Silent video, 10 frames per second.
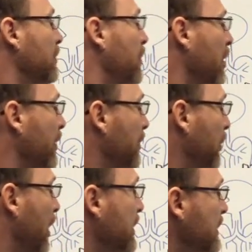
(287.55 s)
Part of the
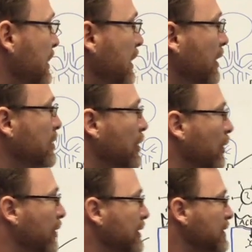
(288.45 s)
process here
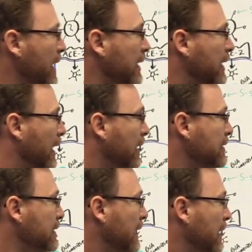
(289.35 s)
too with these
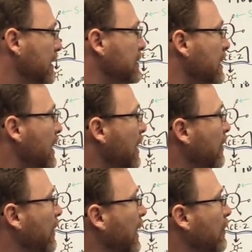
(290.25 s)
cytokines is
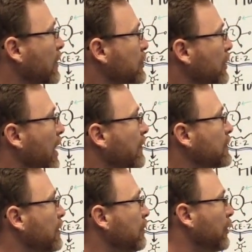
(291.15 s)
they will travel
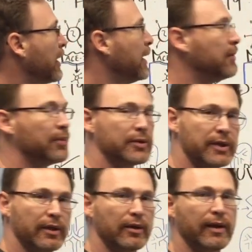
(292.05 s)
to the brain,
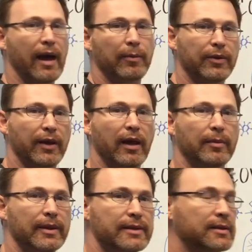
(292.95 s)
particularly the
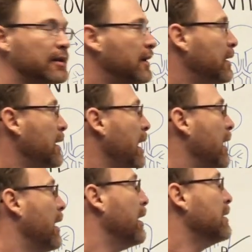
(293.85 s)
hypothalamus,
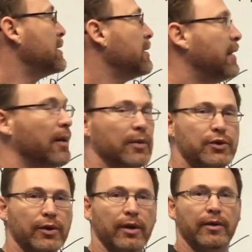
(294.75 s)
and that will
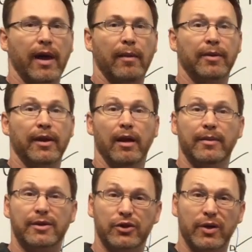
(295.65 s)
trigger the
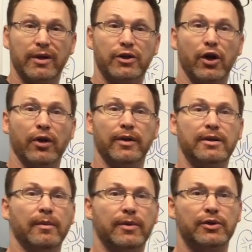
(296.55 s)
hypothalamus to try to turn the
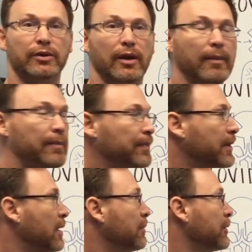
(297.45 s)
temperature up,
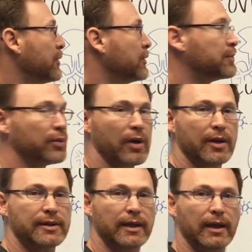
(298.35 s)
produce
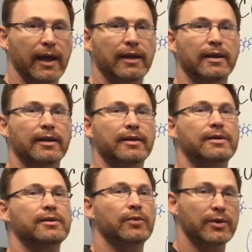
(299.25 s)

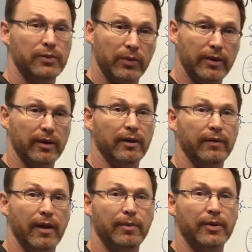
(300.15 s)
prostaglandins, which will give
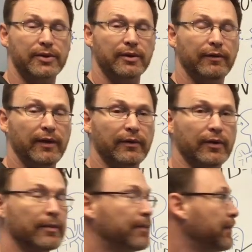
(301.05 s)
that person a fever.